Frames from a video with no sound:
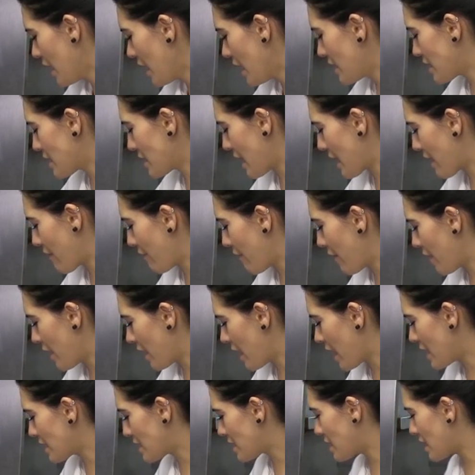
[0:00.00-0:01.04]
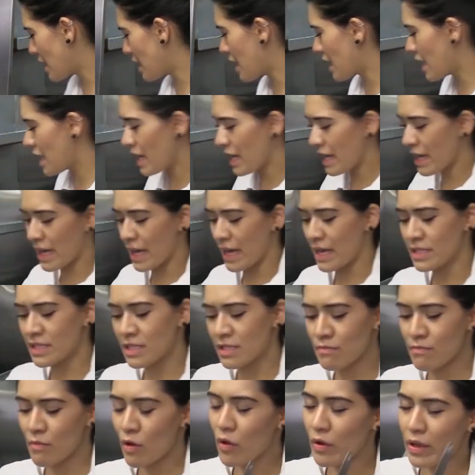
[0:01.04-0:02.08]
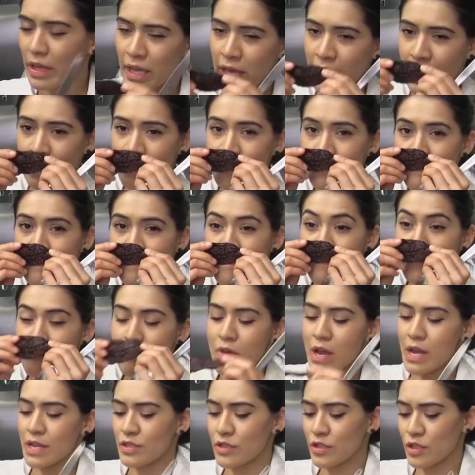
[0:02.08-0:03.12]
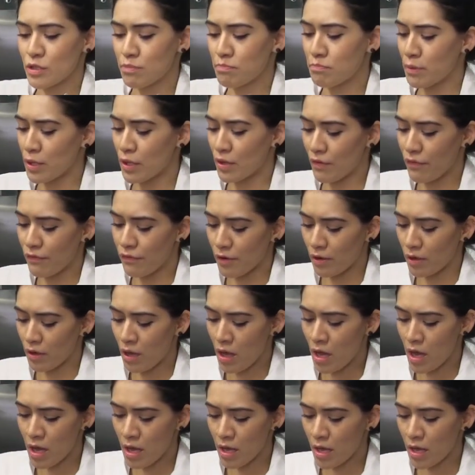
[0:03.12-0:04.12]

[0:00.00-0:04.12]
It's like very acidic and smoky and just beautiful.